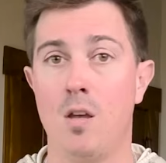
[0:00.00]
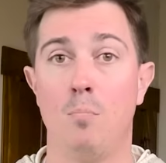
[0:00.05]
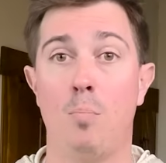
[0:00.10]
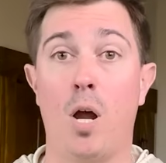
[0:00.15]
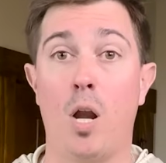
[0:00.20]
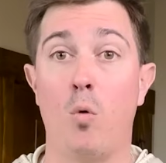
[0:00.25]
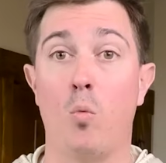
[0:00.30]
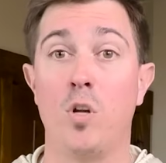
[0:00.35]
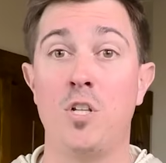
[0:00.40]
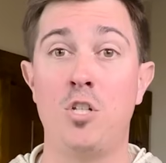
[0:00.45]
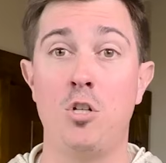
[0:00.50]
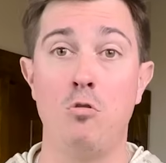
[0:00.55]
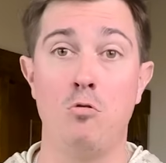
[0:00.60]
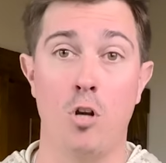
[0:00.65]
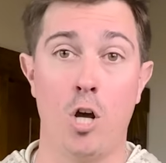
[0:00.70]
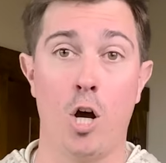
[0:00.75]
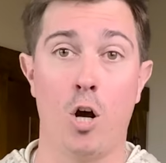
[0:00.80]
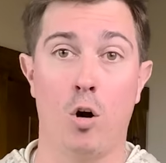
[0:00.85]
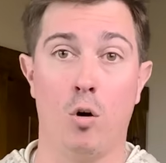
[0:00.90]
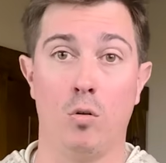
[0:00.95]
But once you
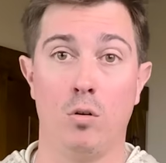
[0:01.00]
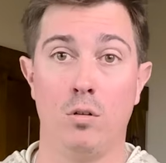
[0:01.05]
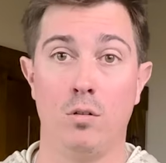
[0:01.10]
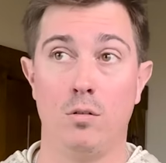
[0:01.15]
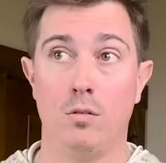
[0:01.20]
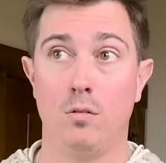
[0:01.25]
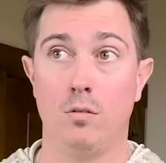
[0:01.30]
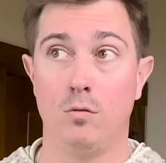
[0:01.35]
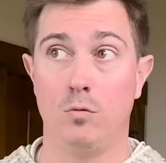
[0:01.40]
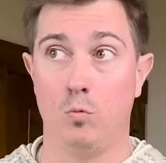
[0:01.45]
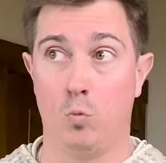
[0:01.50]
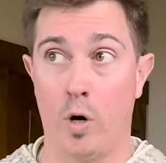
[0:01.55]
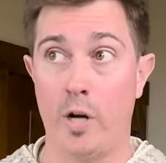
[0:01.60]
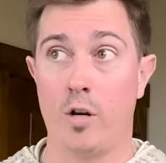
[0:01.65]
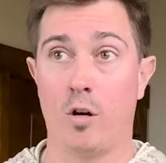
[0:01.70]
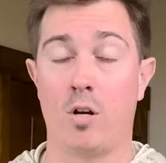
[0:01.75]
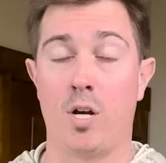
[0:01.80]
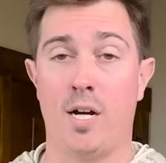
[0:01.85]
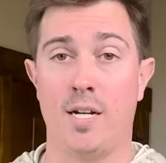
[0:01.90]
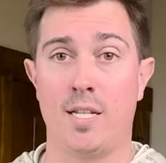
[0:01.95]
know what
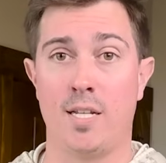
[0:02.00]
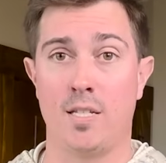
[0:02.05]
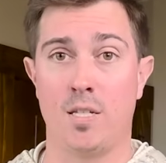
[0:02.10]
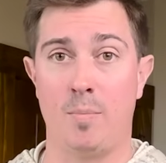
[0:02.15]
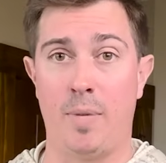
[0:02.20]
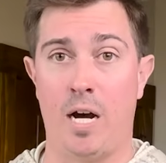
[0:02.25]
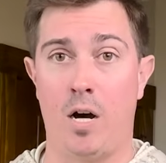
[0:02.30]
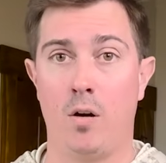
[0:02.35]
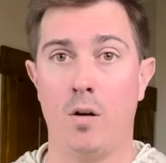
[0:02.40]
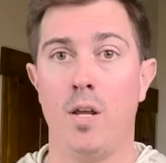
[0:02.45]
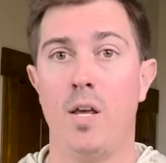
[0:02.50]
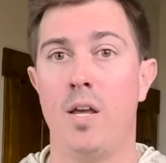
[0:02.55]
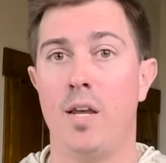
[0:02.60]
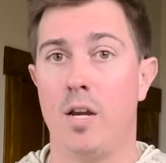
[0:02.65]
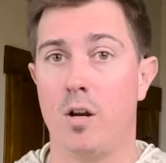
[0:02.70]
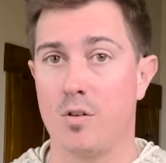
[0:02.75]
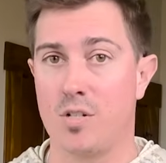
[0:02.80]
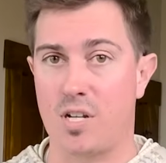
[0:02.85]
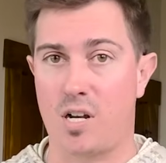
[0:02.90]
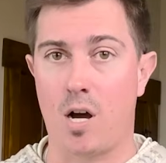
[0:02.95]
your content's about,
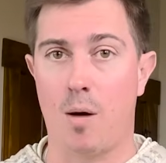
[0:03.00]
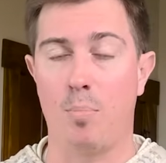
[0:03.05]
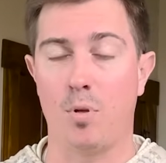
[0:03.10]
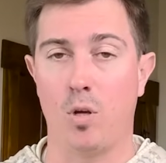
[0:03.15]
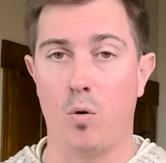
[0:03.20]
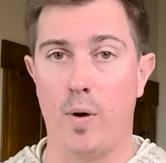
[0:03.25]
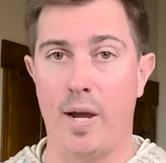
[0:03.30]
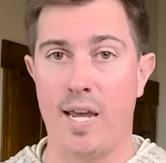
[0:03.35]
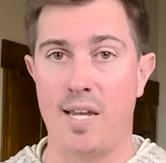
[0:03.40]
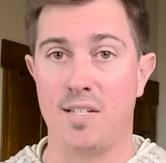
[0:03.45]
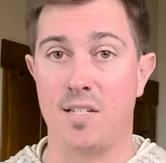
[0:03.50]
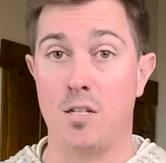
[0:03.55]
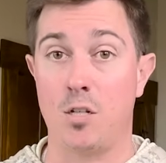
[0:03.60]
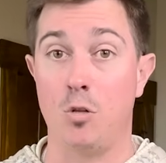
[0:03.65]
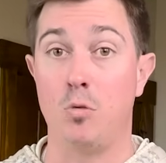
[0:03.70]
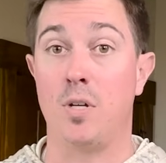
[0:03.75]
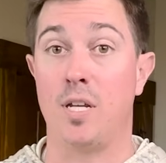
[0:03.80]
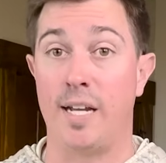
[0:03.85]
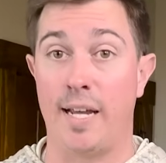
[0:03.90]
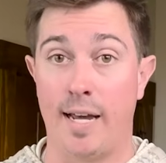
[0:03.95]
here's a couple of ways that
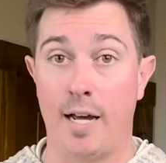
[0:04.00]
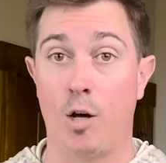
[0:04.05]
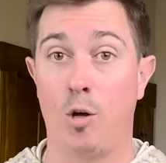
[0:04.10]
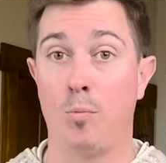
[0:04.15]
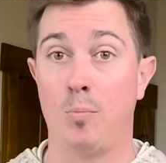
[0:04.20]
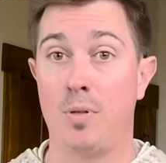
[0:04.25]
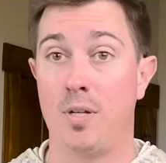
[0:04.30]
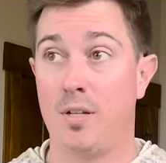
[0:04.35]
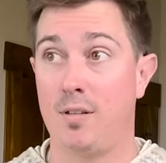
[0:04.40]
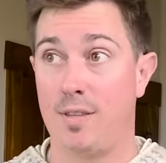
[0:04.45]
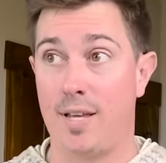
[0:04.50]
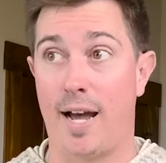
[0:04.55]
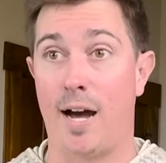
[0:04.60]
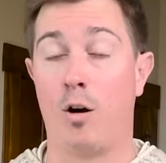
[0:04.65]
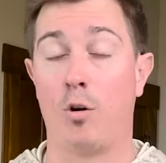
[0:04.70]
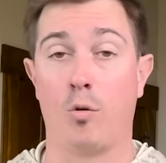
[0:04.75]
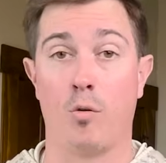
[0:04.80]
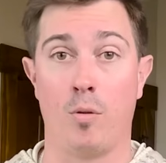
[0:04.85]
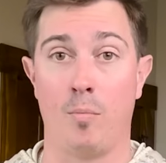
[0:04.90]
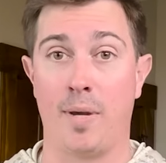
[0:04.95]
you can help the
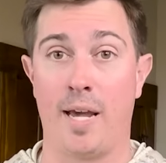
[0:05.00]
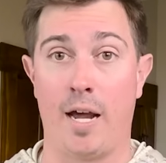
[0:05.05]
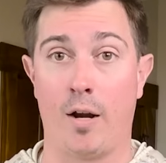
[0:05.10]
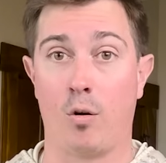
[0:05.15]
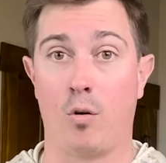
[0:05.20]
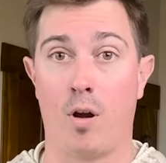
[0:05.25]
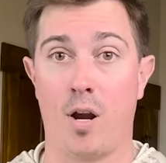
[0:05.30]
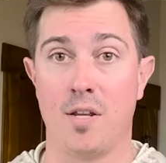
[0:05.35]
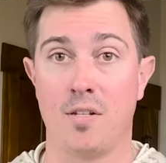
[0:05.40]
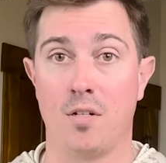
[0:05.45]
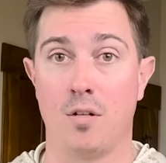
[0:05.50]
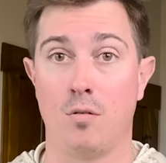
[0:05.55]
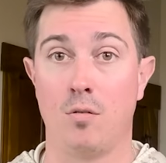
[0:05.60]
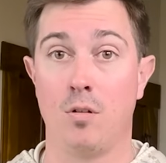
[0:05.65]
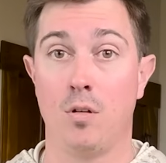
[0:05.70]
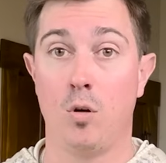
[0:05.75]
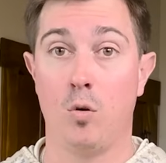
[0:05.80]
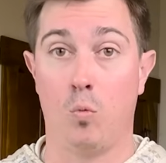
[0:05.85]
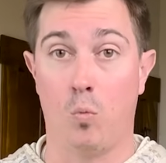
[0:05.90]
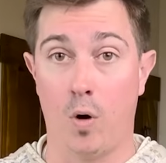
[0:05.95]
algorithm categorize you.
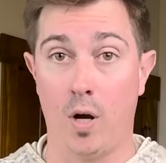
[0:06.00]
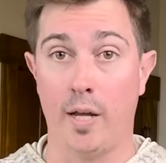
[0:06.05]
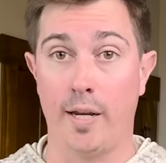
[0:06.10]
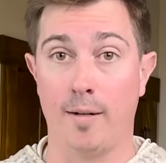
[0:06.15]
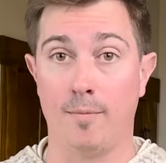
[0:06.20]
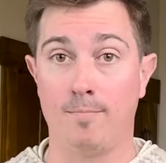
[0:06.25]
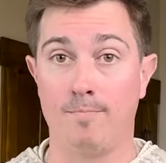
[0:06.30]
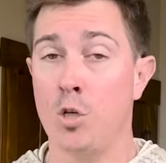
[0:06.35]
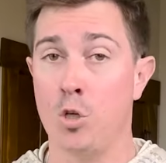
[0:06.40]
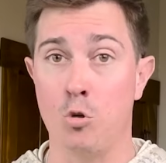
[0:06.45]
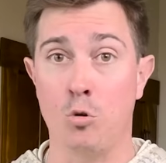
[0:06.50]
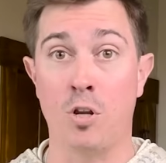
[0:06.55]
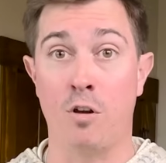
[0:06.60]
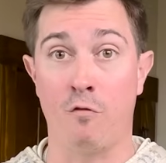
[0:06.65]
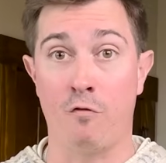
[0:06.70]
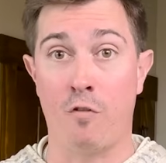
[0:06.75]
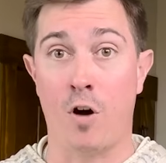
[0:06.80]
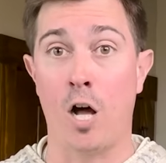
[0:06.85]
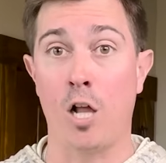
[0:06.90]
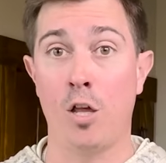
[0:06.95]
1, you can
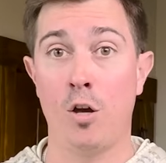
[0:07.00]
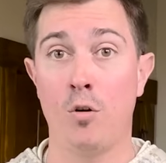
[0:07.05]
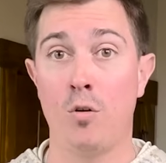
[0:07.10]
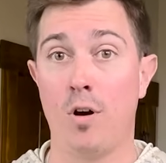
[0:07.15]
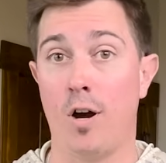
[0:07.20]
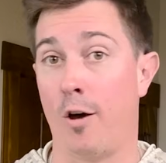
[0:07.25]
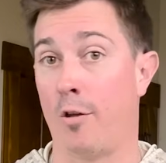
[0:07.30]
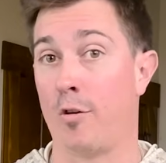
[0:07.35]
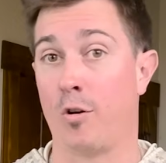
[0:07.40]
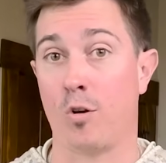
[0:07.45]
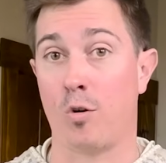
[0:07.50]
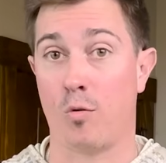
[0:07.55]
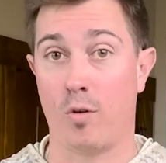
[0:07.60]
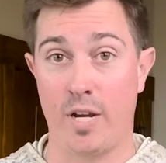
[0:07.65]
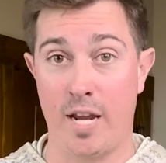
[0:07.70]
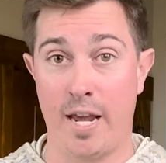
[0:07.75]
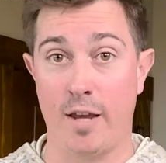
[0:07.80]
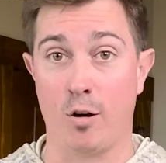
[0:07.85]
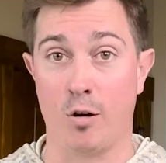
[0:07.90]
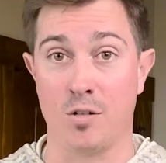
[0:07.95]
follow other
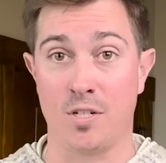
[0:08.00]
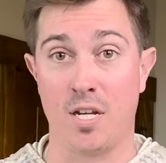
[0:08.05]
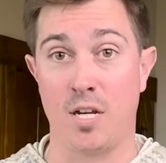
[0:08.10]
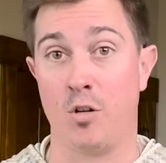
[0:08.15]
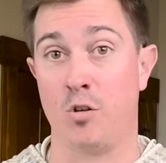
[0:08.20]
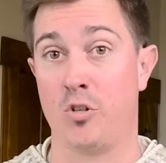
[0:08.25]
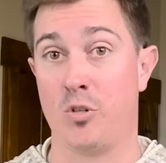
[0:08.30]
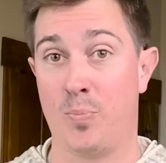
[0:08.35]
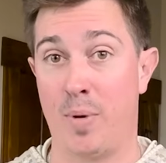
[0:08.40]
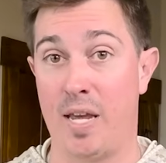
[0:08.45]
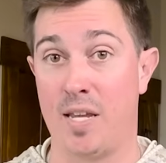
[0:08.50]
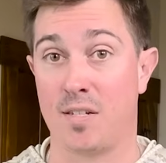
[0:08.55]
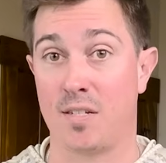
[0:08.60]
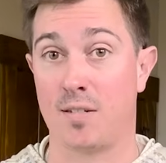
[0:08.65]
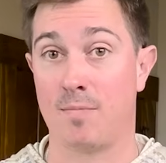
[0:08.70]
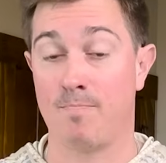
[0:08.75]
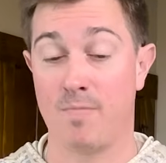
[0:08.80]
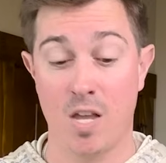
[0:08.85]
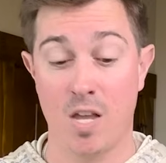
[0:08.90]
creators in your space.